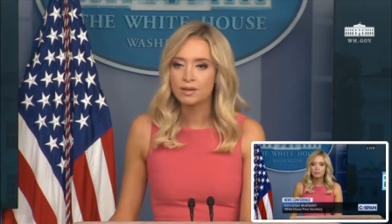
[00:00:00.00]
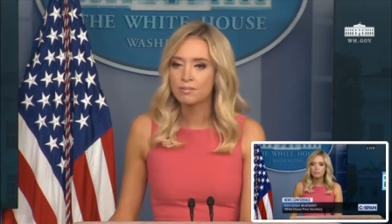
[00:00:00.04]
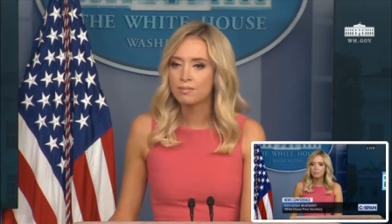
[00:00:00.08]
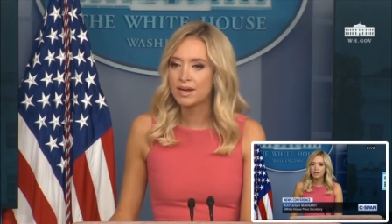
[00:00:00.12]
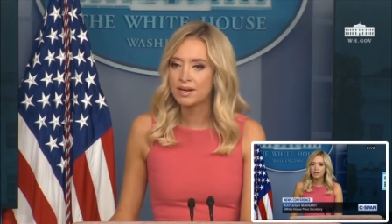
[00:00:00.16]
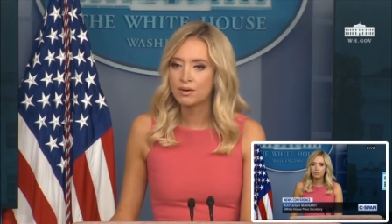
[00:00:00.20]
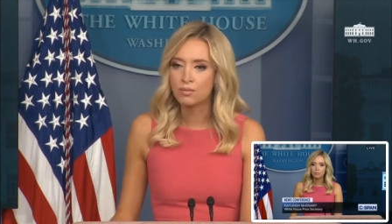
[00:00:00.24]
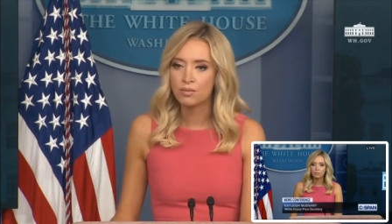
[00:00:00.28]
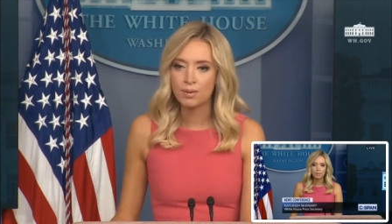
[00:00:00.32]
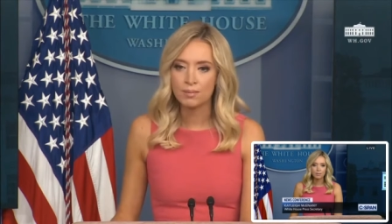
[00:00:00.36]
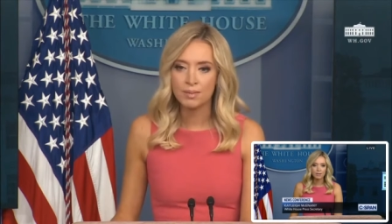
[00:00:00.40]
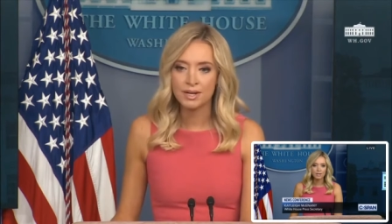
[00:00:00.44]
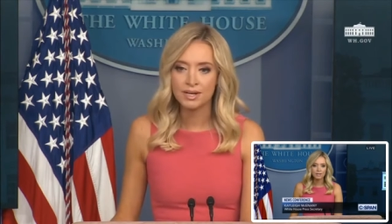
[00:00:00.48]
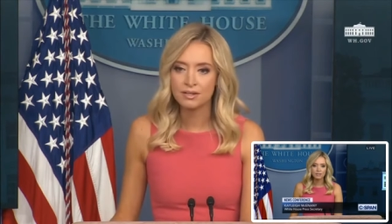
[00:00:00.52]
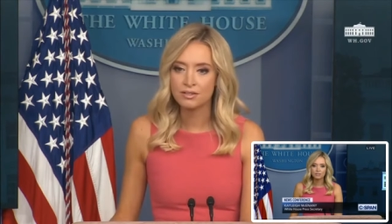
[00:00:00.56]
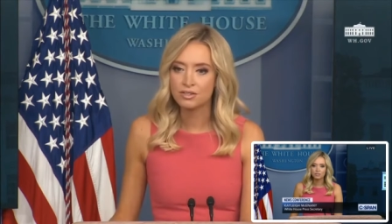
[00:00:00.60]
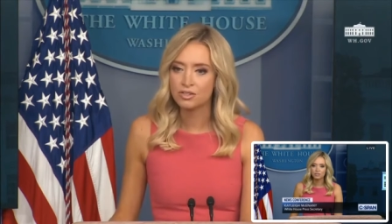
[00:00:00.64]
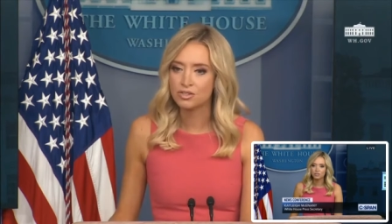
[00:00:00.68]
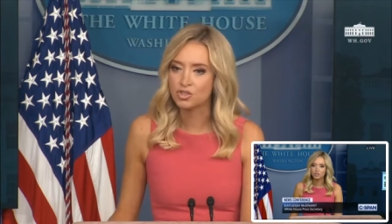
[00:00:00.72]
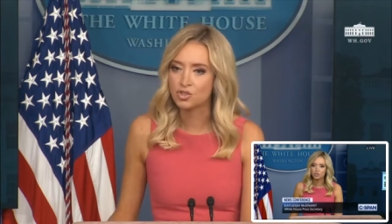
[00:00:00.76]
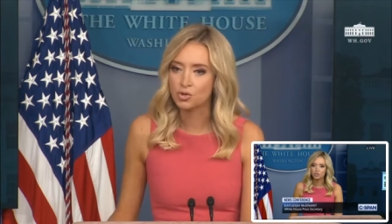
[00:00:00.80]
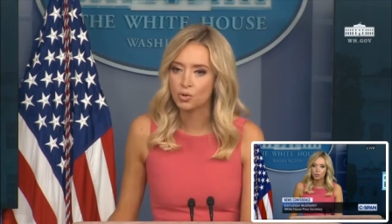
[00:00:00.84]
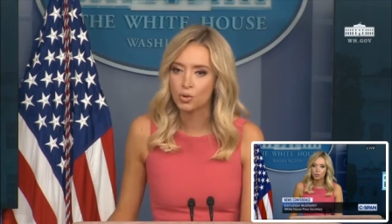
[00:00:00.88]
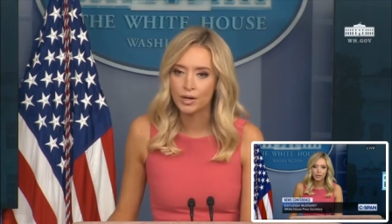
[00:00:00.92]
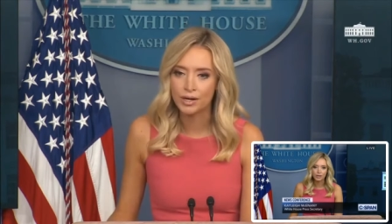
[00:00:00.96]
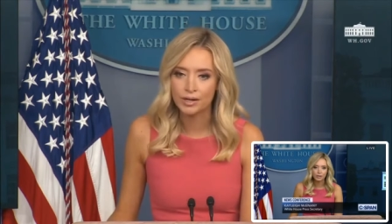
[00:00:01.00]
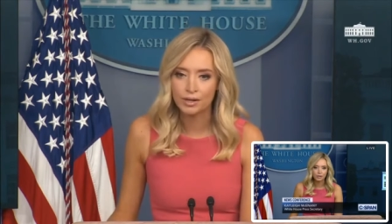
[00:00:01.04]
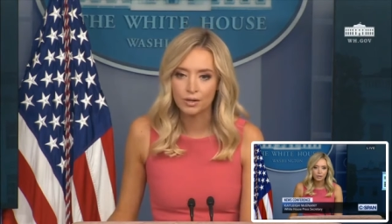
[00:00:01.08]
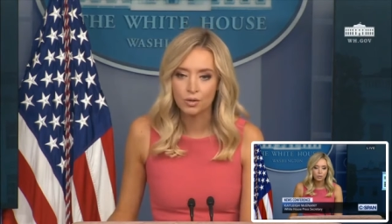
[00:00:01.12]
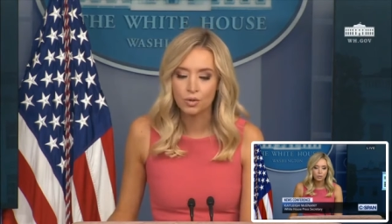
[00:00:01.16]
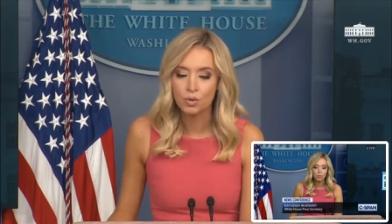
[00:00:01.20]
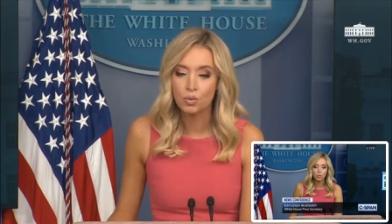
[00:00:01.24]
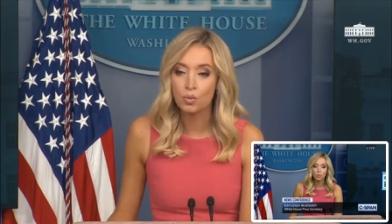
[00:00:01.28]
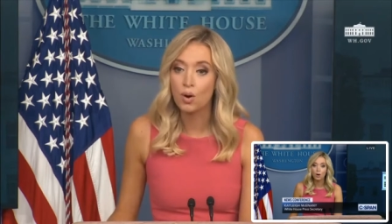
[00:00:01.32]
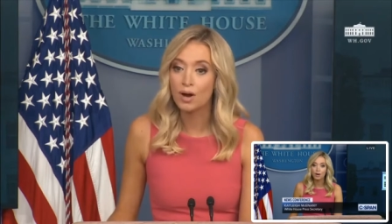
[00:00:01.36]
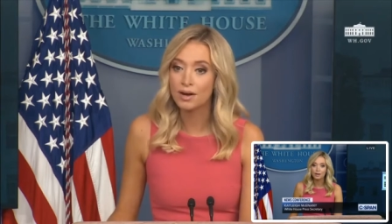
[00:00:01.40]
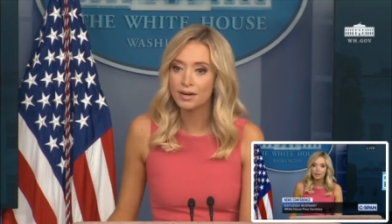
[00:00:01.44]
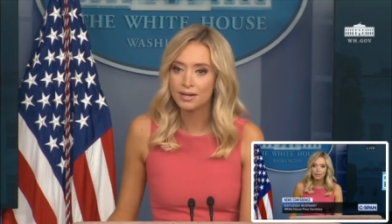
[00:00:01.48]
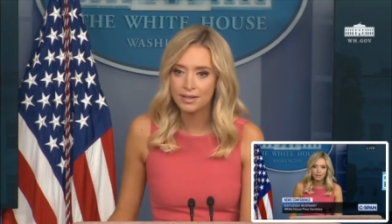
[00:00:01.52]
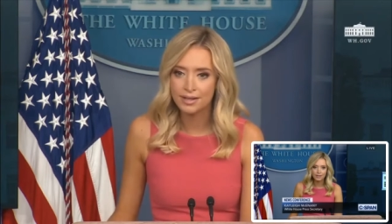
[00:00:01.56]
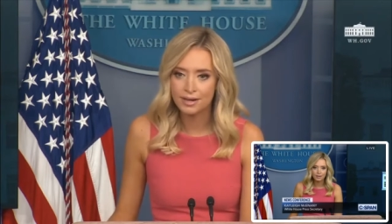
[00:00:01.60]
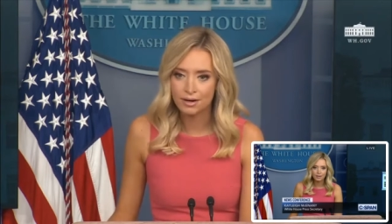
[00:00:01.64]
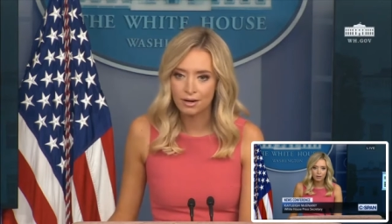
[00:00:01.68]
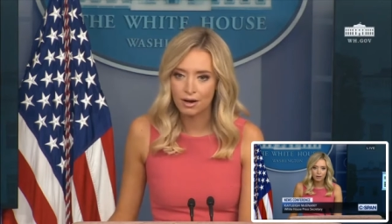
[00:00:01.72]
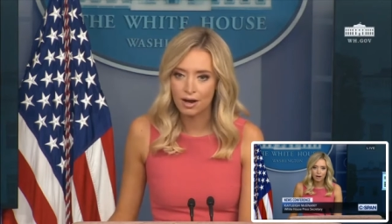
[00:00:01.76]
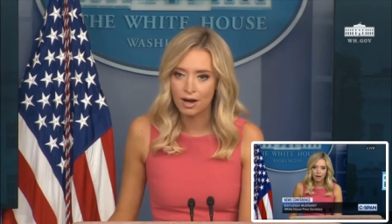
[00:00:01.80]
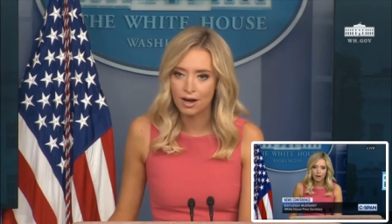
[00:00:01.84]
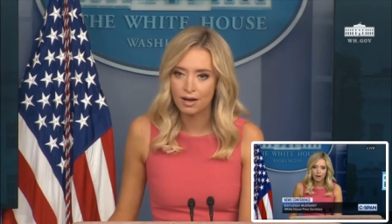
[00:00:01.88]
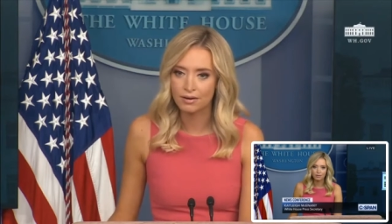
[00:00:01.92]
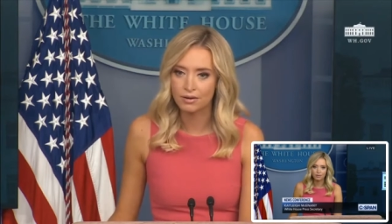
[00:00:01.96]
men and women in Detroit who wanted
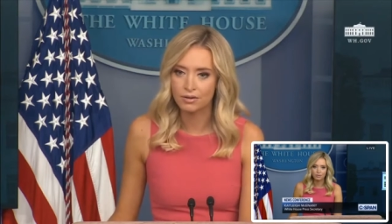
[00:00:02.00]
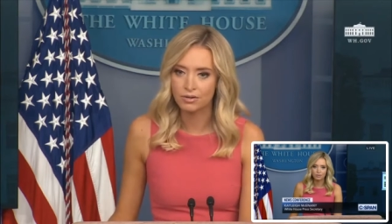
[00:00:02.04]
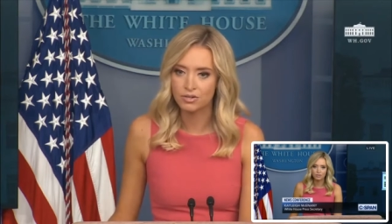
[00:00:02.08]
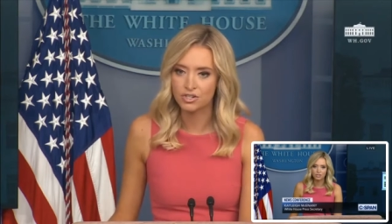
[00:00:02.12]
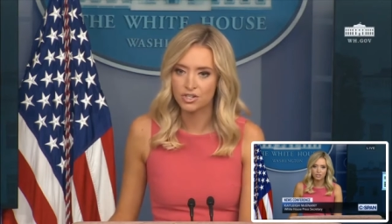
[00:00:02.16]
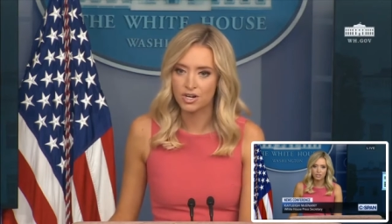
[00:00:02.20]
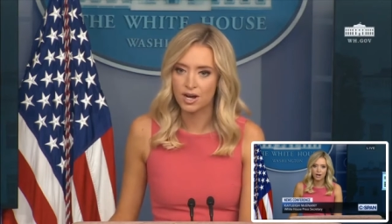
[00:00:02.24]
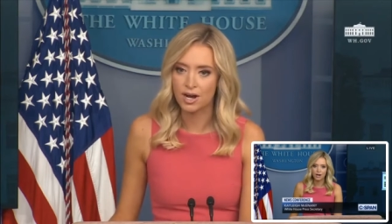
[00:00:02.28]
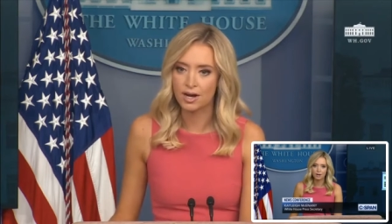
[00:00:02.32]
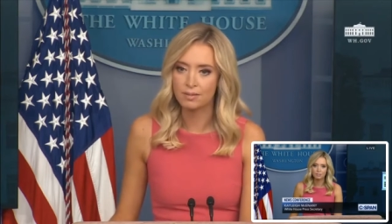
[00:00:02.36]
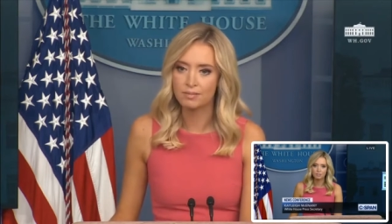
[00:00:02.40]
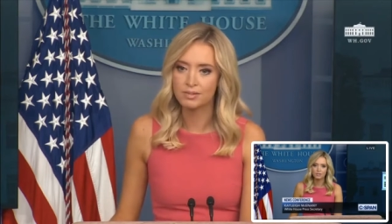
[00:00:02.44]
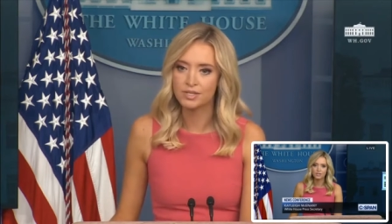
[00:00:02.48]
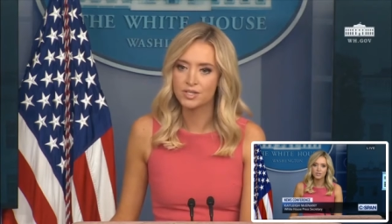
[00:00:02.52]
their auto jobs.